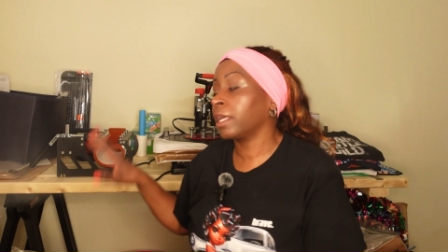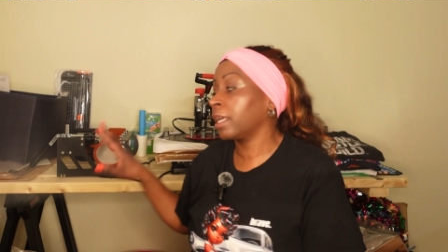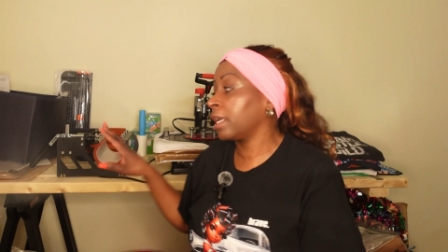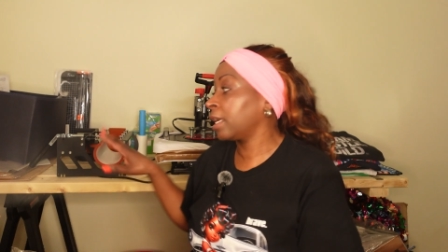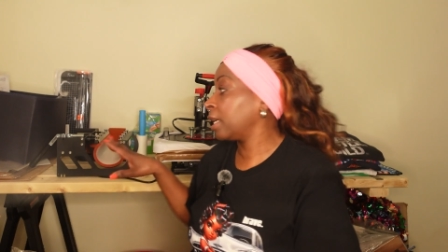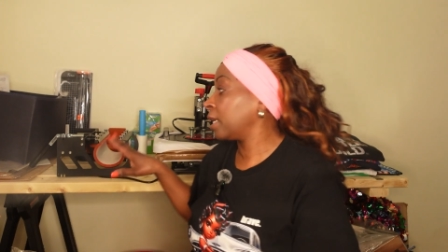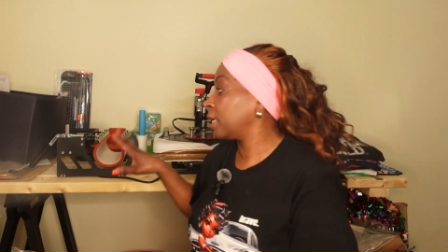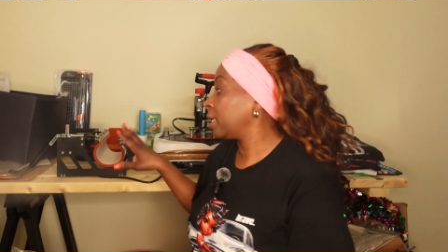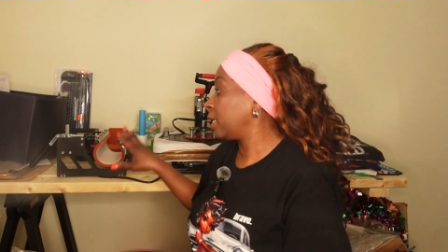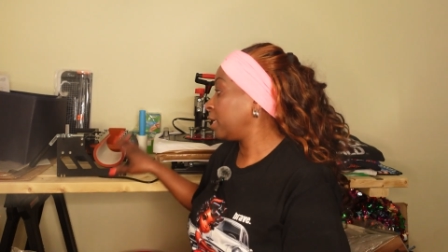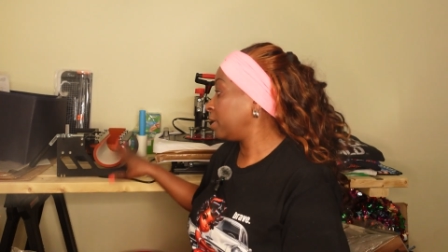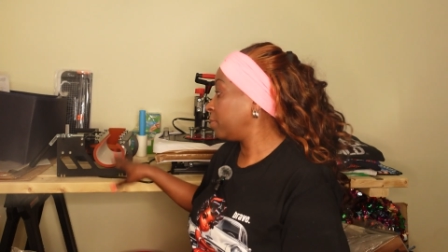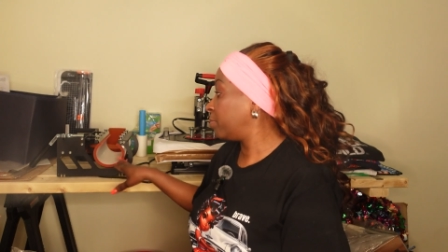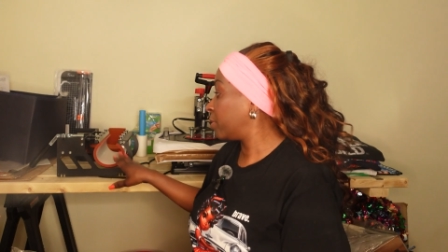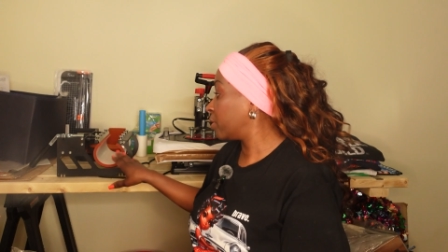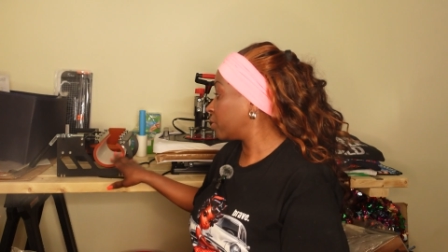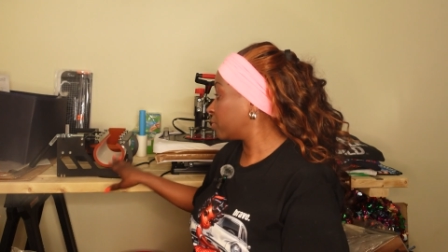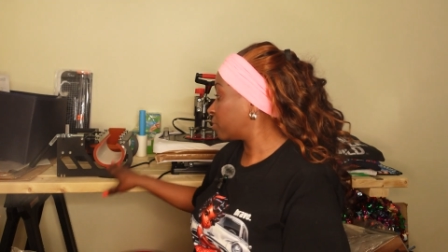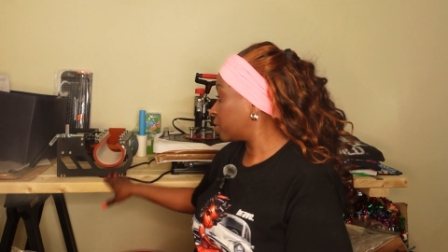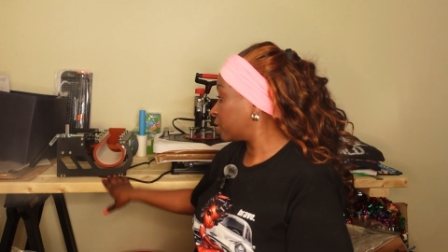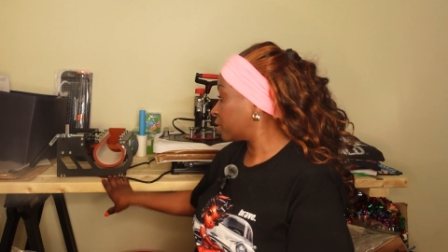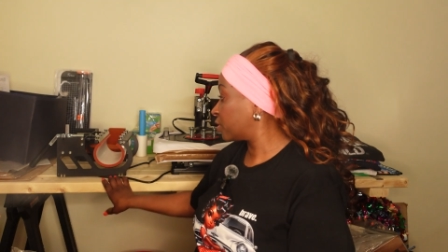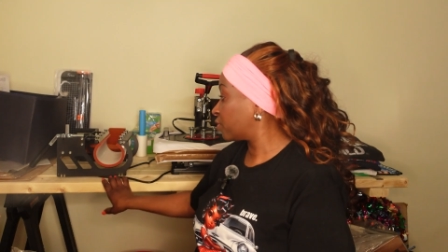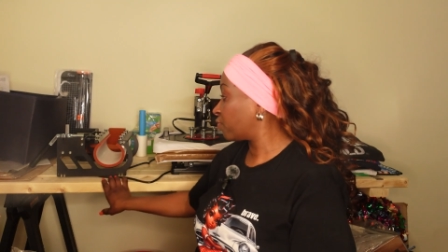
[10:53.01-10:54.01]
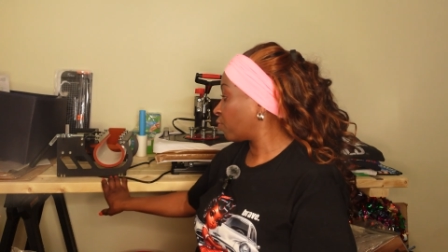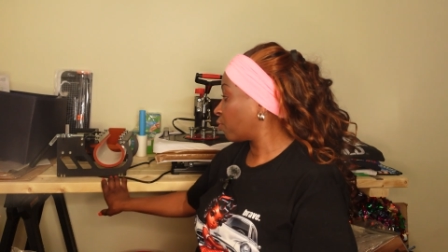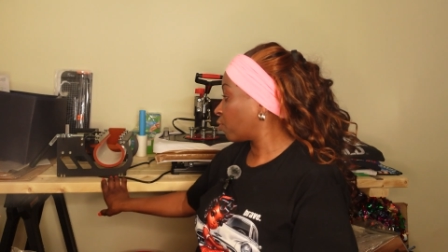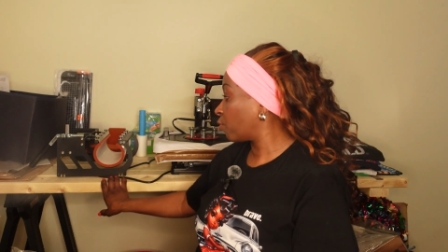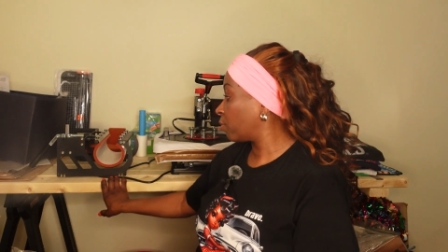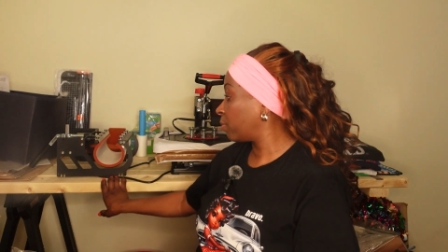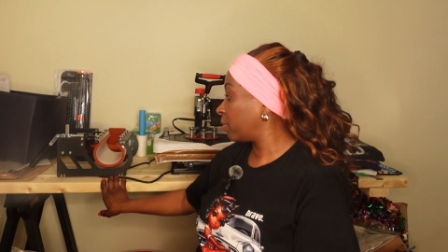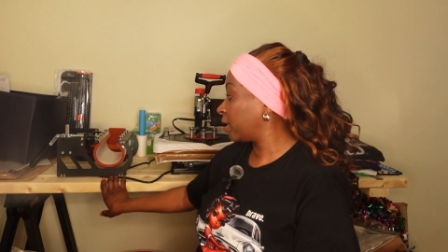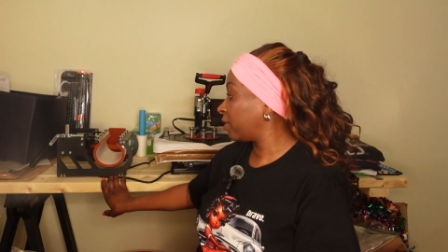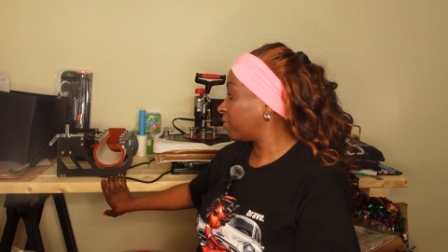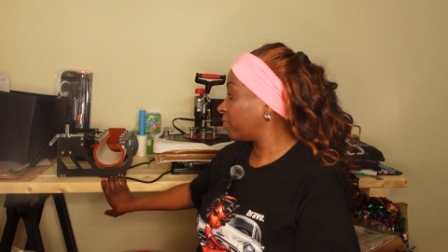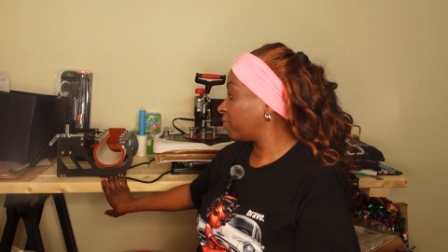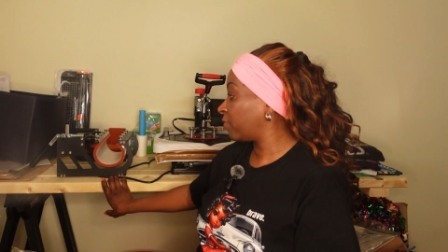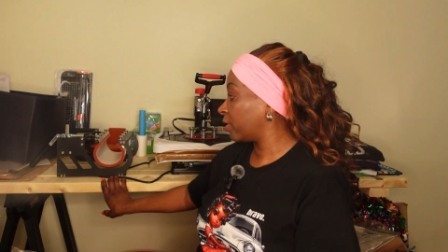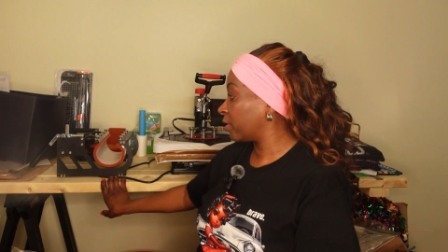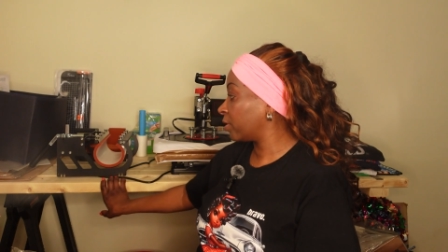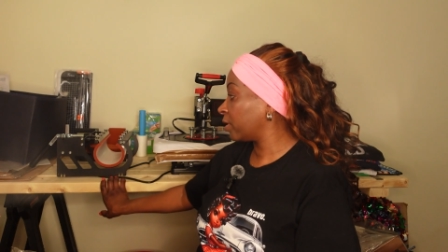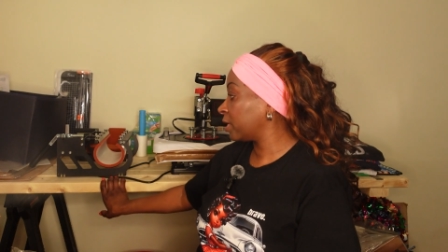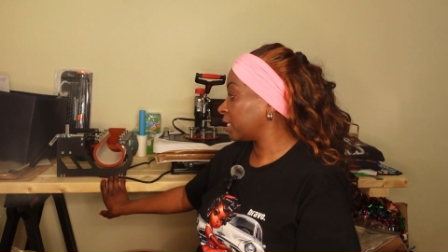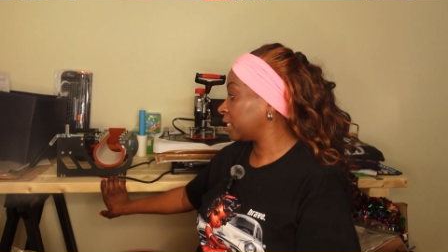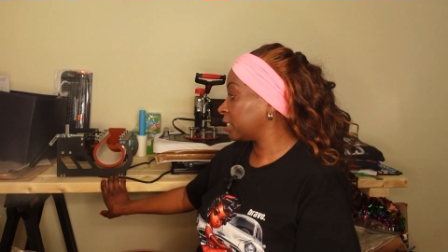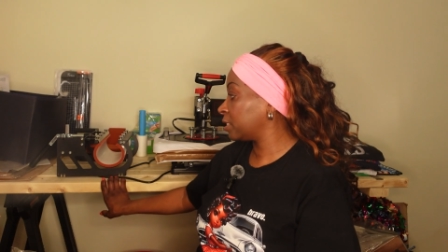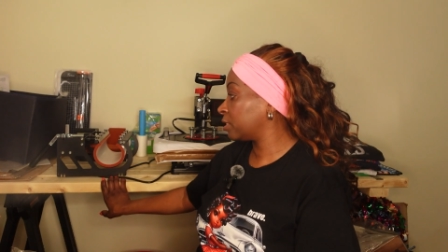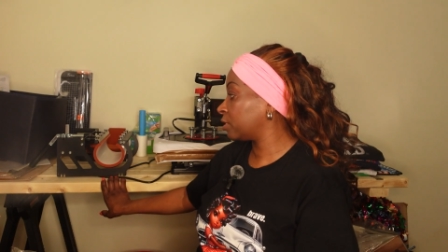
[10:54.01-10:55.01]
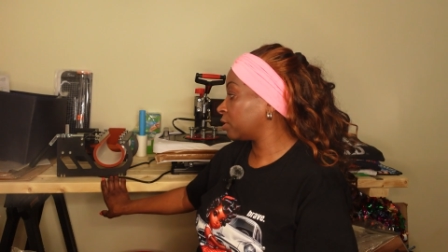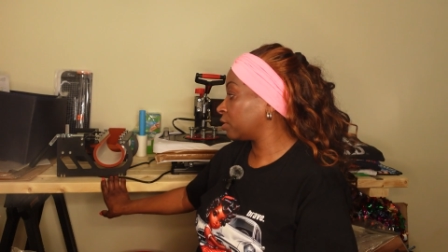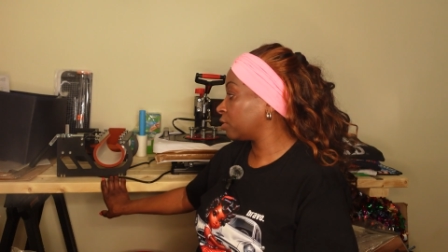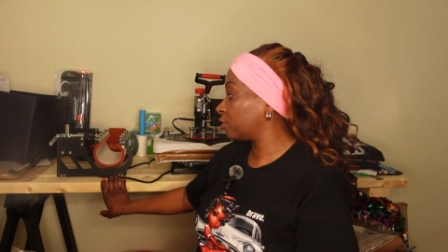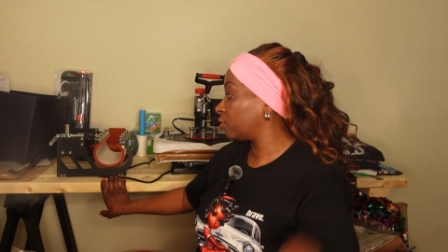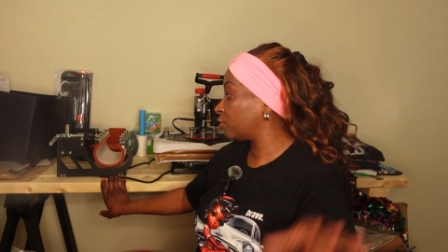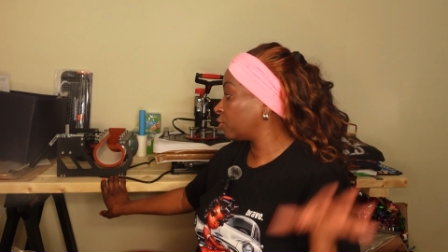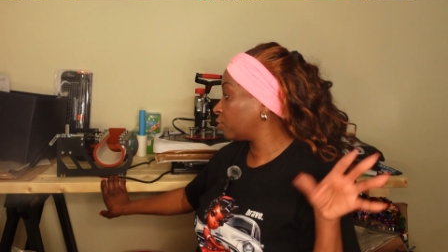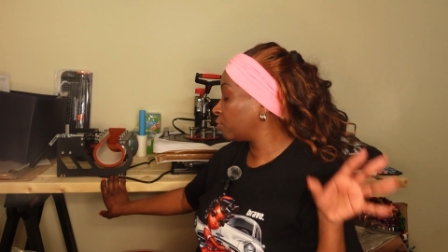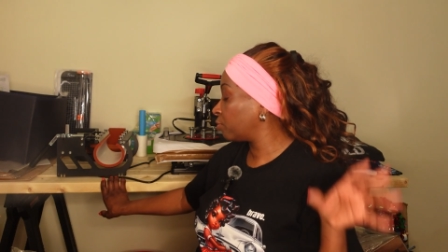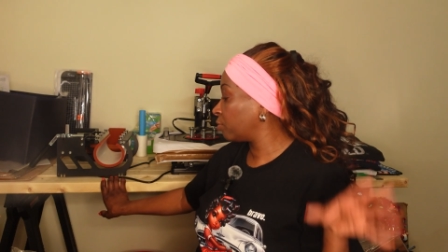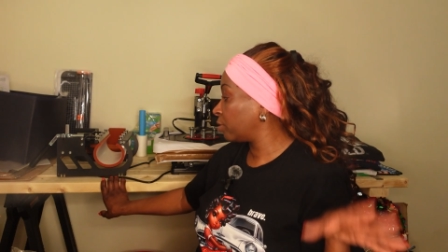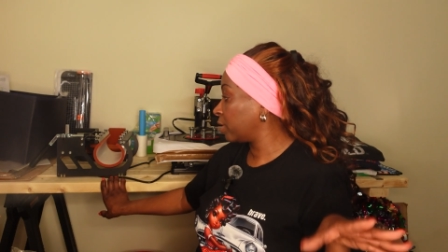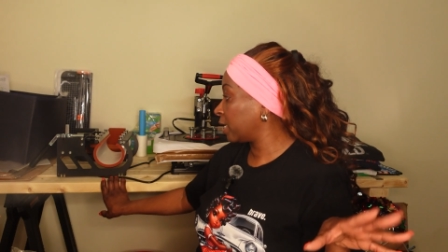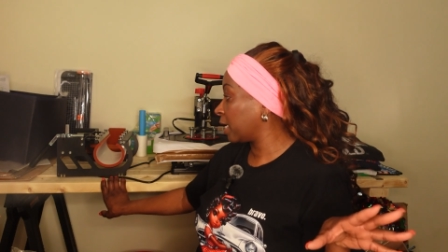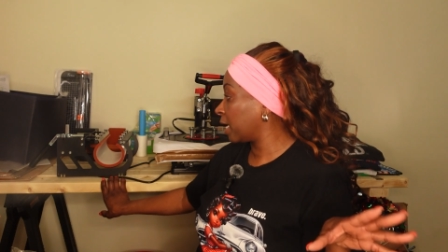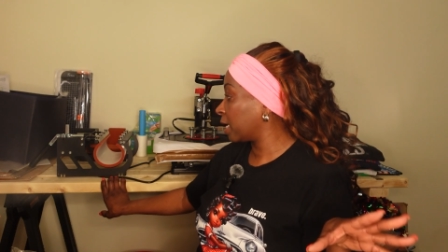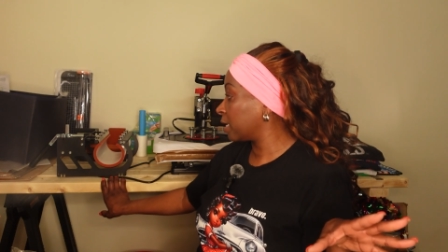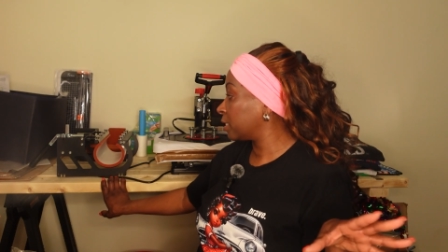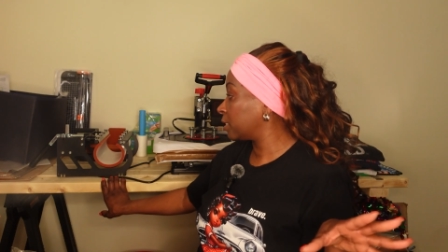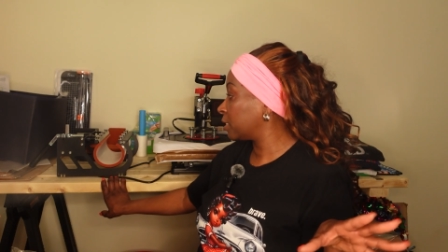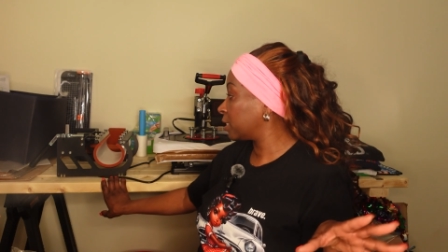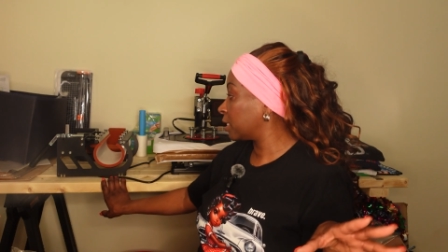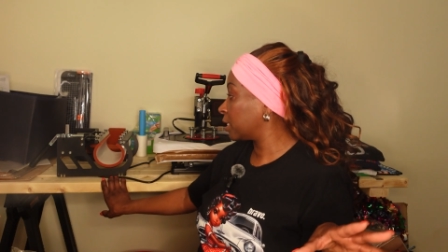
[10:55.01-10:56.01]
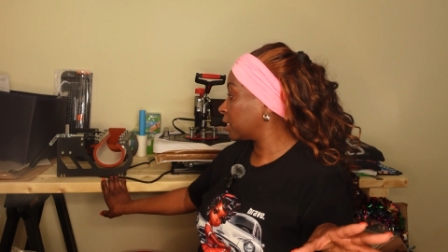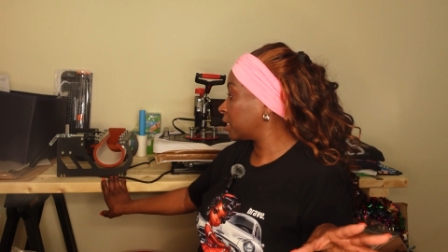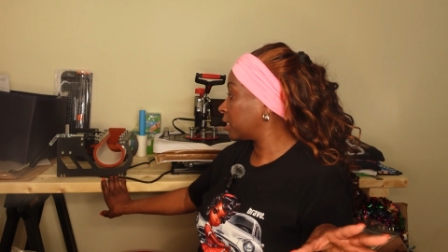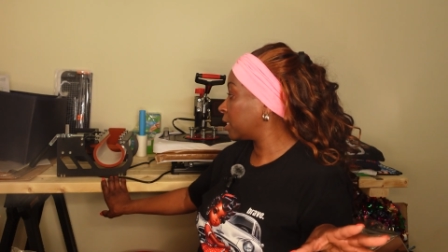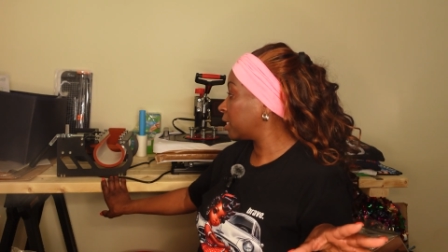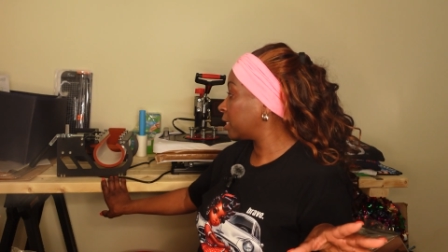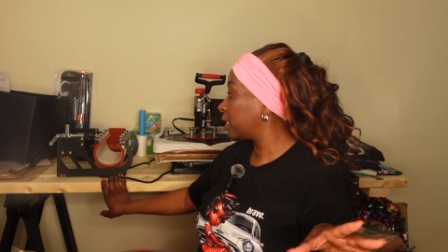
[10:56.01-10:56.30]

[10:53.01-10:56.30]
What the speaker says: And he built this for me. Very easy to do. He got it done in